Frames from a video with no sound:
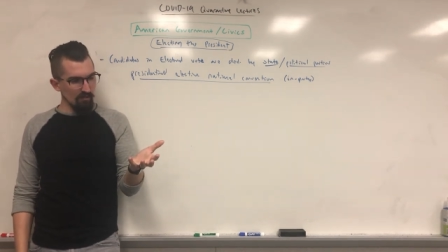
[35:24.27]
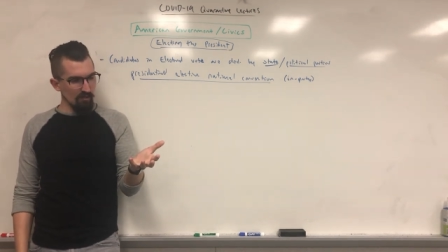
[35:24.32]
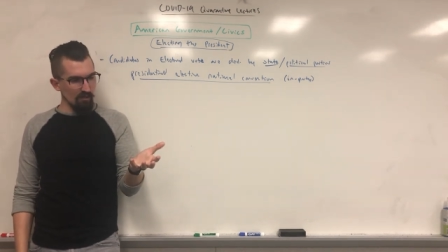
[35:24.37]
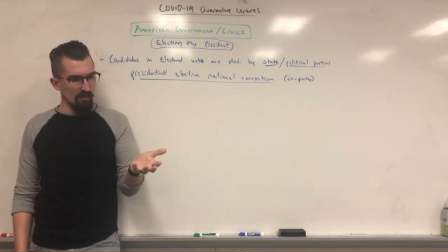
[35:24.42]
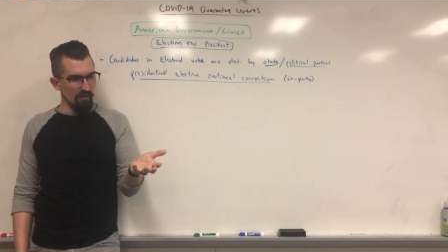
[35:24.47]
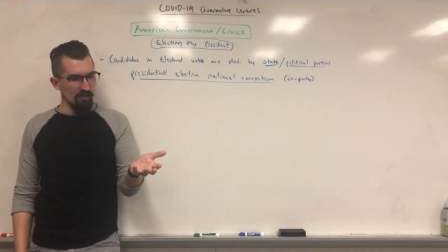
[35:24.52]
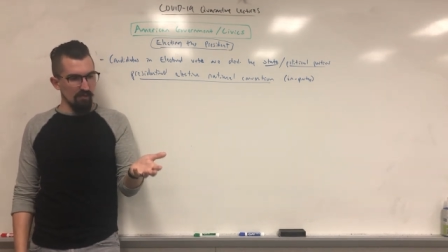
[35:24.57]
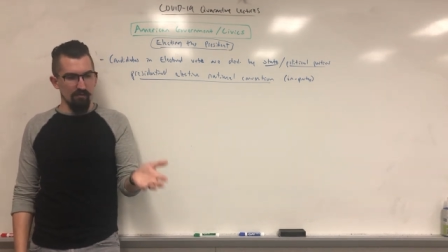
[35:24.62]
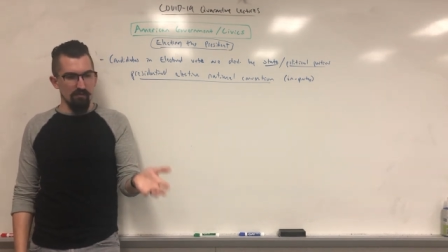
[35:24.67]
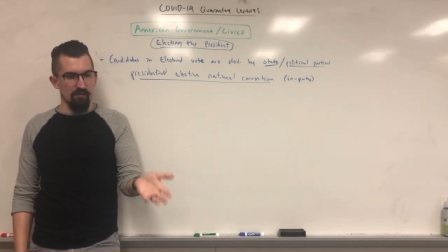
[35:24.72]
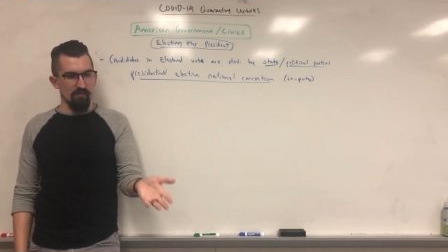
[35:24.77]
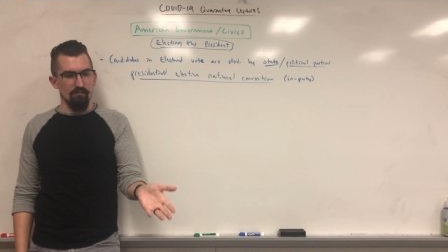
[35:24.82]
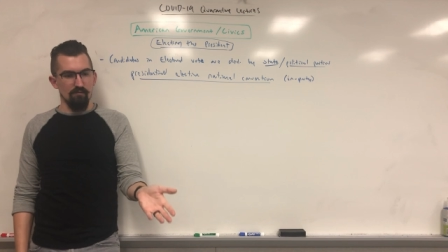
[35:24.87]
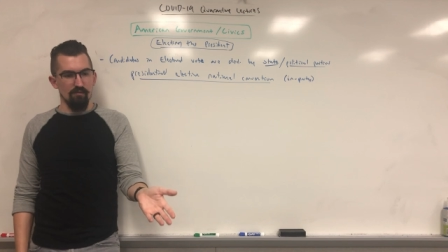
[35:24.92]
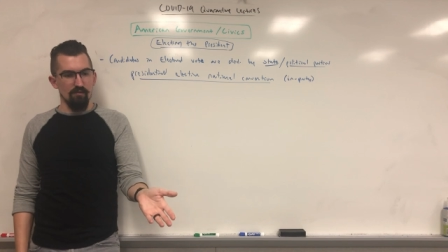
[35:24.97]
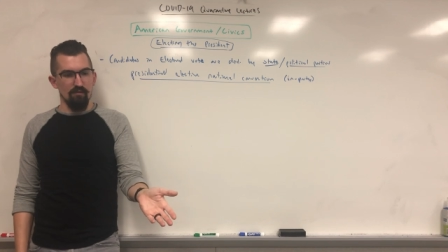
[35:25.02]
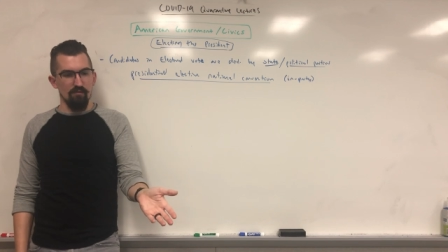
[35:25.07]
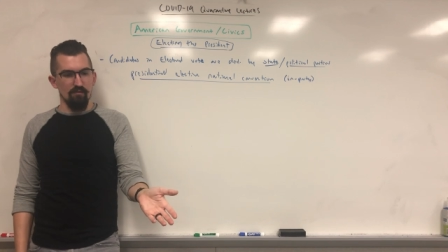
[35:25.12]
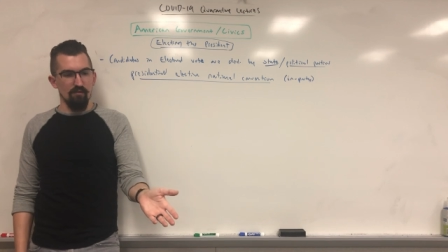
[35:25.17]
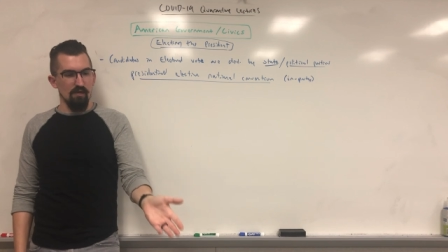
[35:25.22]

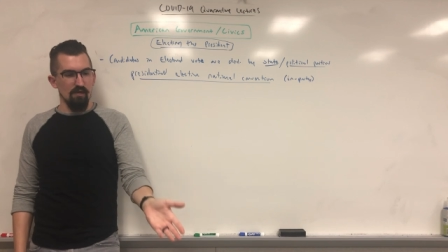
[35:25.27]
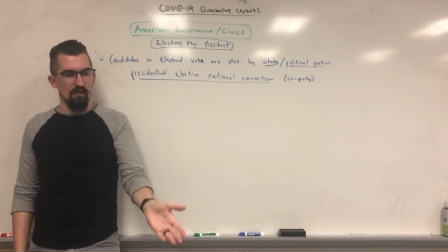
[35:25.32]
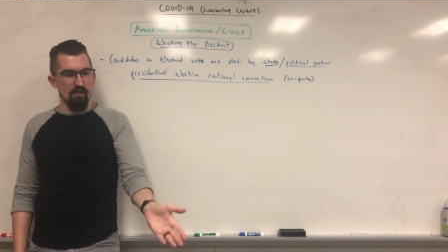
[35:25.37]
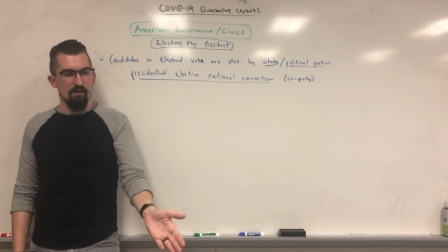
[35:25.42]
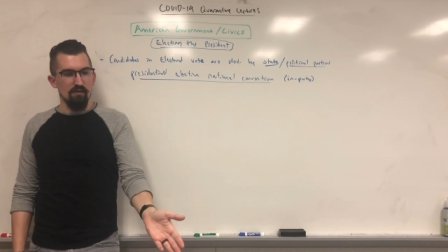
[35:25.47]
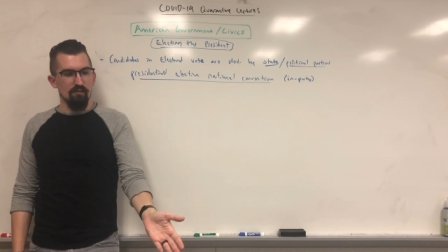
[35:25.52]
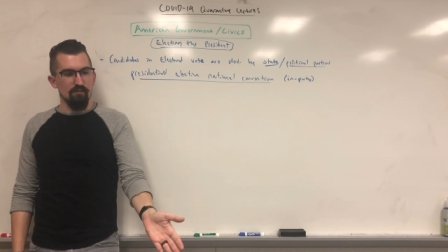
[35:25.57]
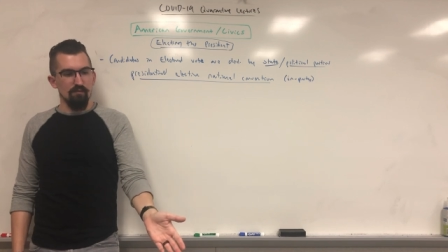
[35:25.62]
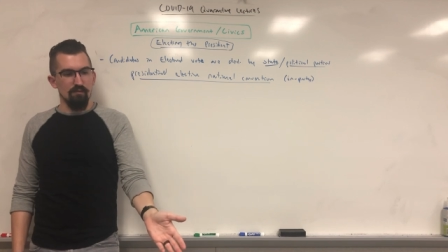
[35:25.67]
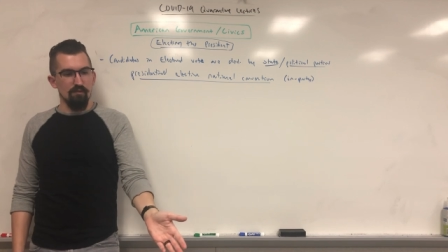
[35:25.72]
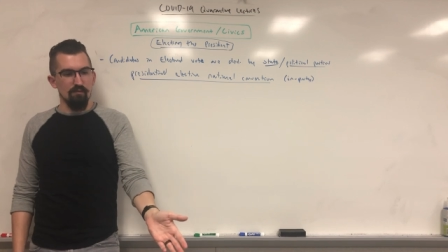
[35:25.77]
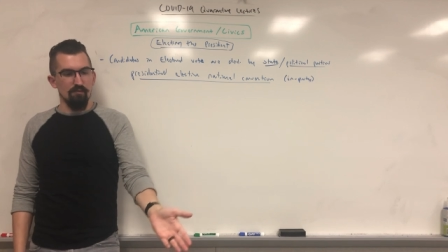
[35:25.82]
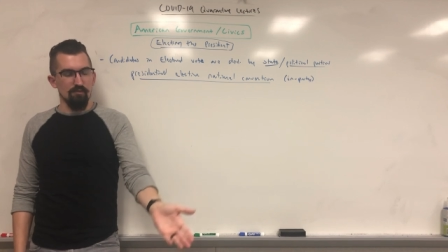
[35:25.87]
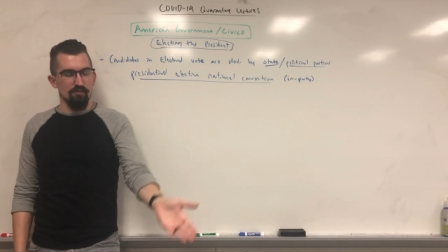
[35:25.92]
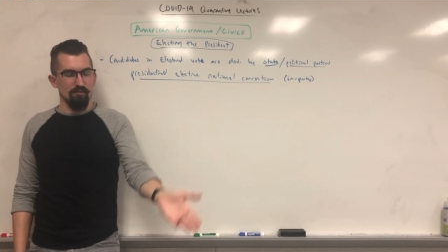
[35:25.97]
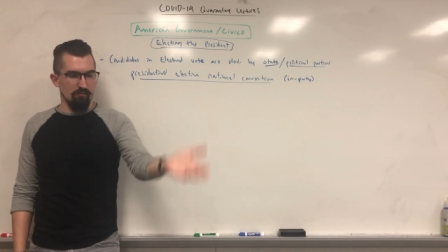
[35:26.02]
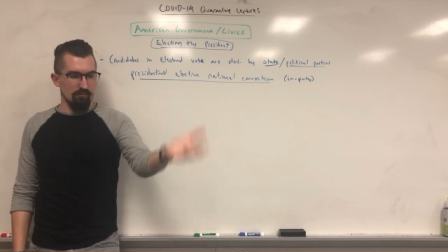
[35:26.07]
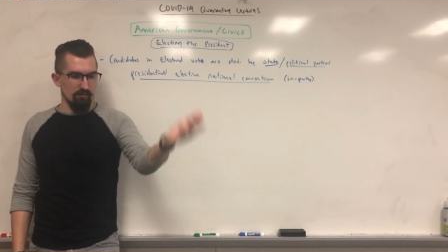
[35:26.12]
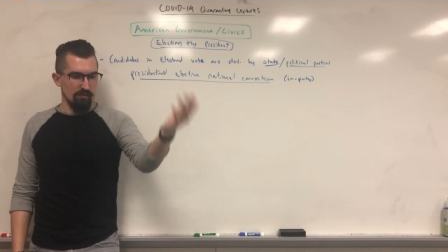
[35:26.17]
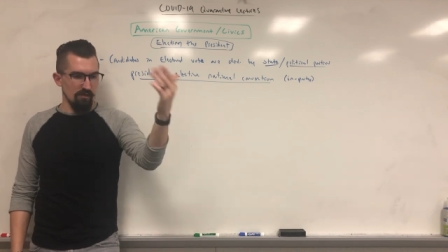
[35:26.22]
the
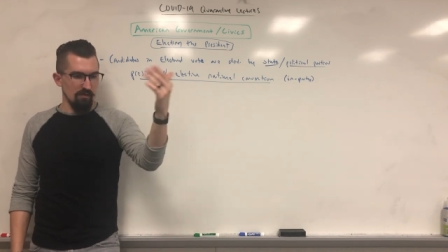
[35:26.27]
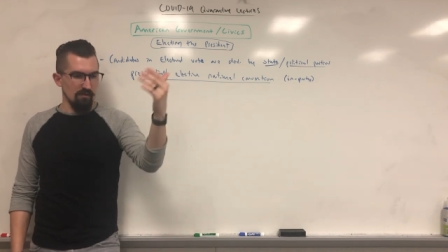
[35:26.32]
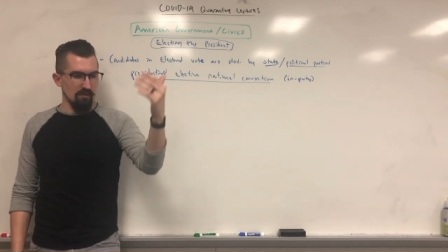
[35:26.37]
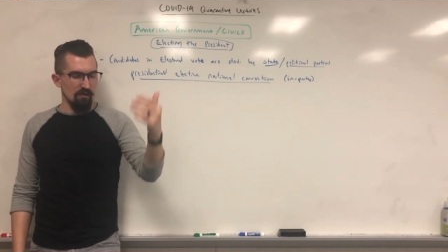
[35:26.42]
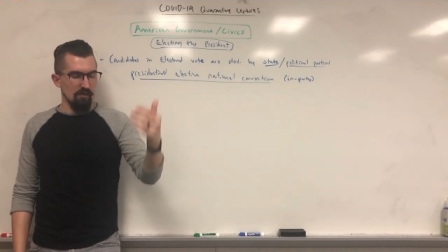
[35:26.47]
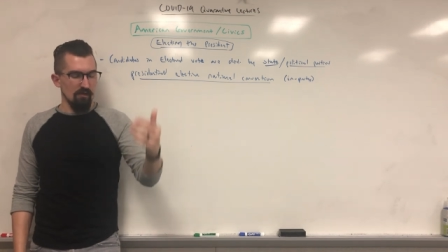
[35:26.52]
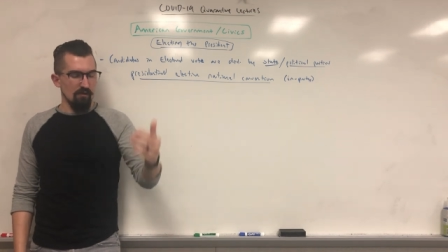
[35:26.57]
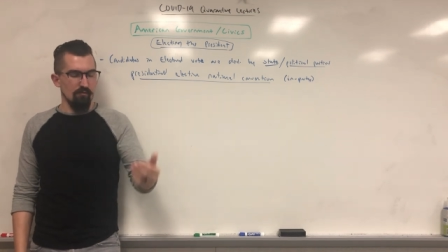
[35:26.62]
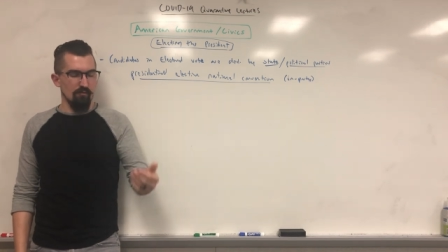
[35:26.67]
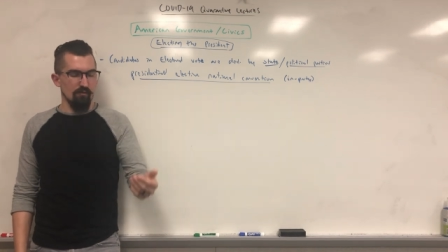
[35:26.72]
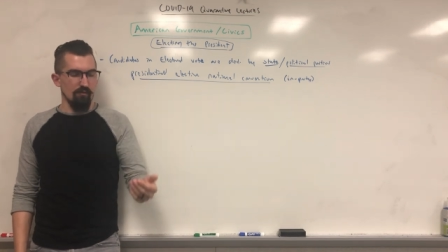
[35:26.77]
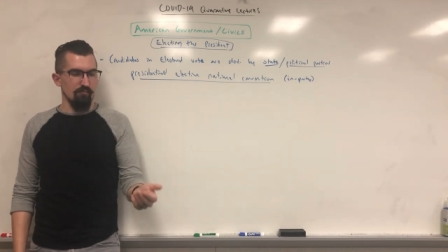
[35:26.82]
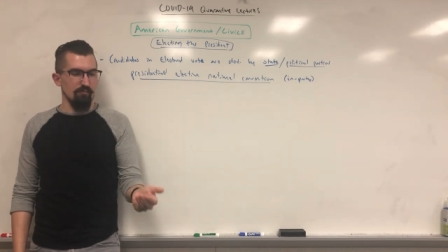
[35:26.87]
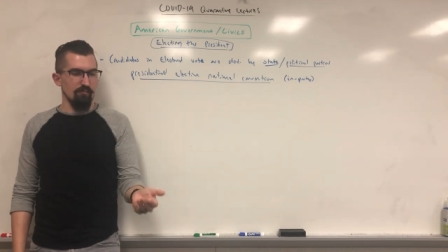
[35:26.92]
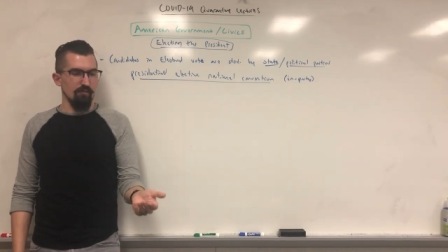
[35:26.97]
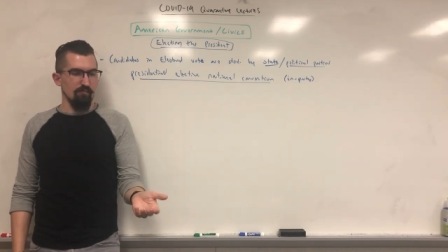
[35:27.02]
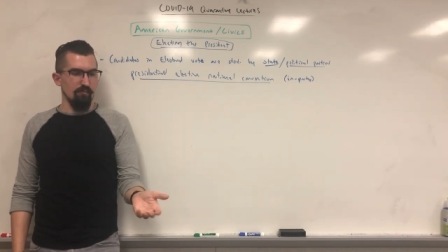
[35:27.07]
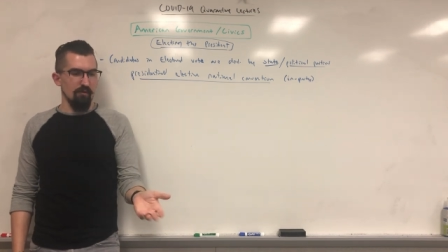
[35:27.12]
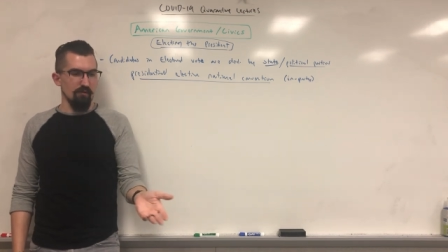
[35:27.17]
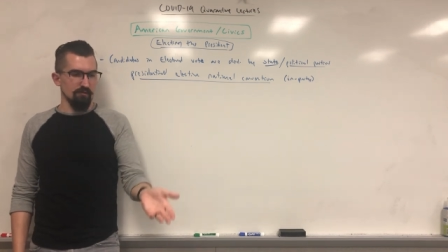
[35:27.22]
majority or
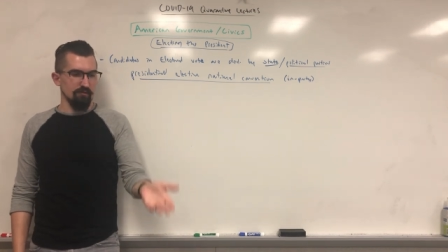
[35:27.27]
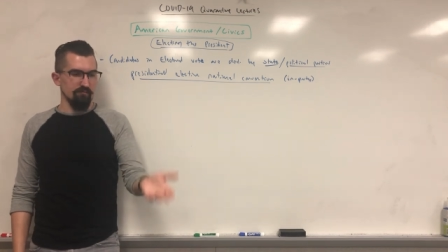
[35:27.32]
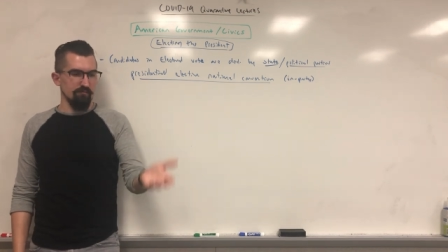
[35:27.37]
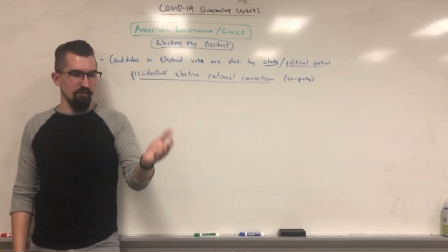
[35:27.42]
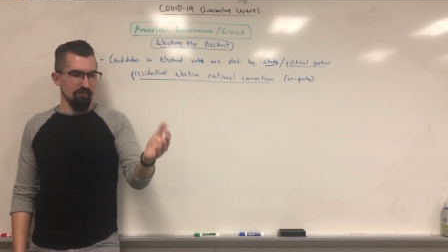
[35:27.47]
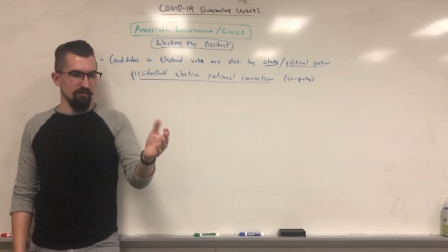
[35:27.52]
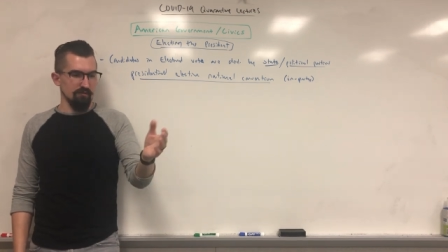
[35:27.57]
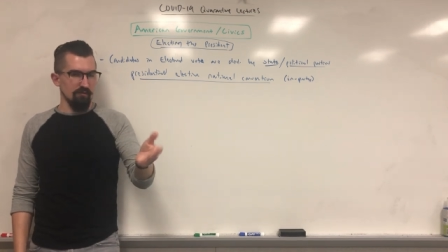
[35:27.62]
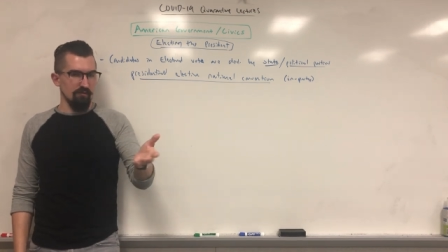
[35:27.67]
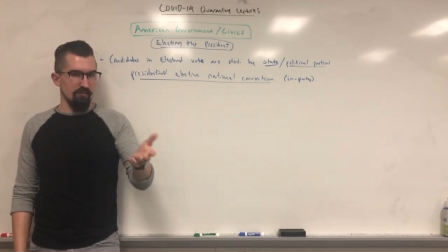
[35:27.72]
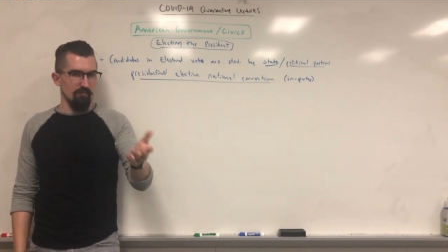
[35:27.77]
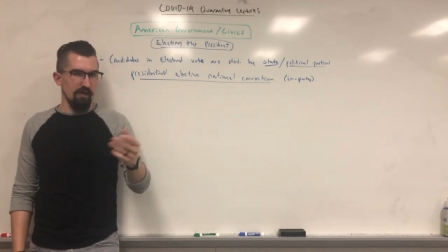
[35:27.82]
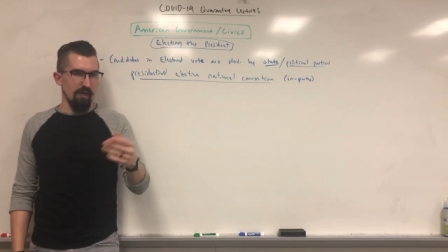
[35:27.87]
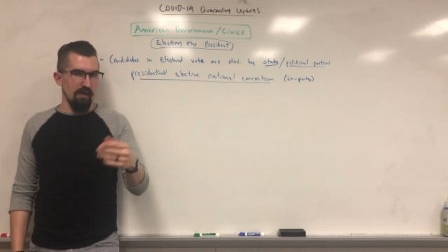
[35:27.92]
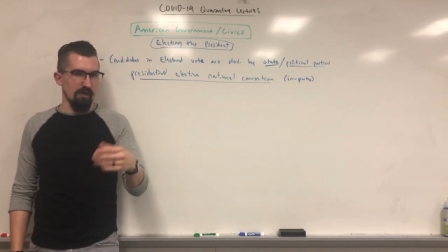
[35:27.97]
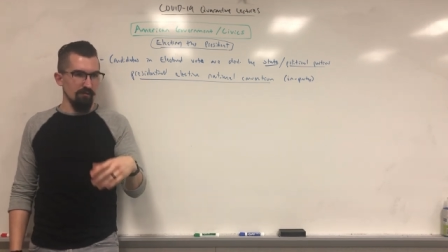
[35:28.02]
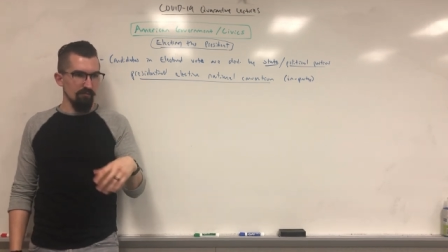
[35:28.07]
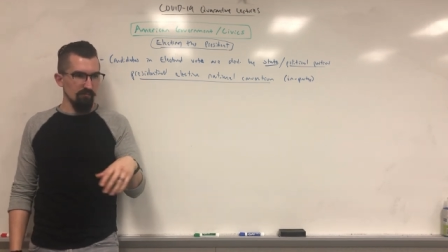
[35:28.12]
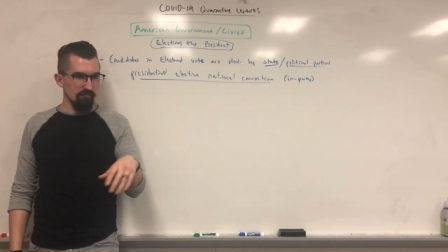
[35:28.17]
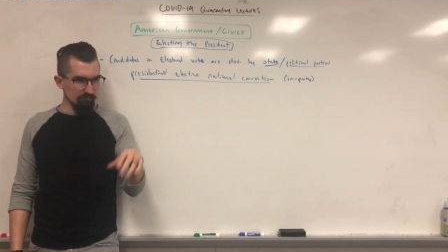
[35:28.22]
the most votes go to
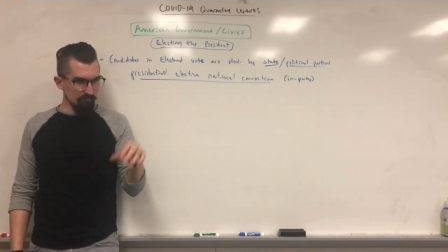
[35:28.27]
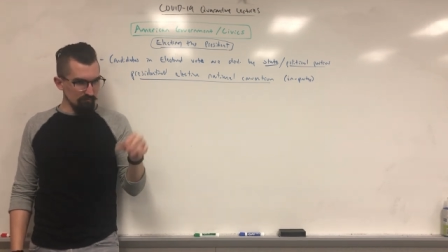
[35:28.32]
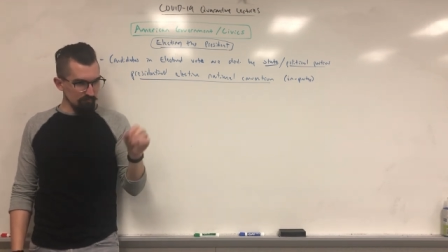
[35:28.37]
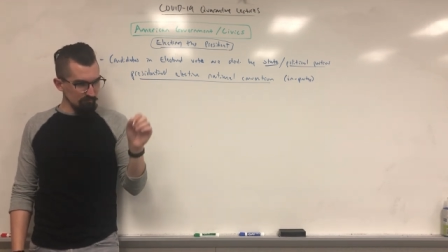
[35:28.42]
Biden,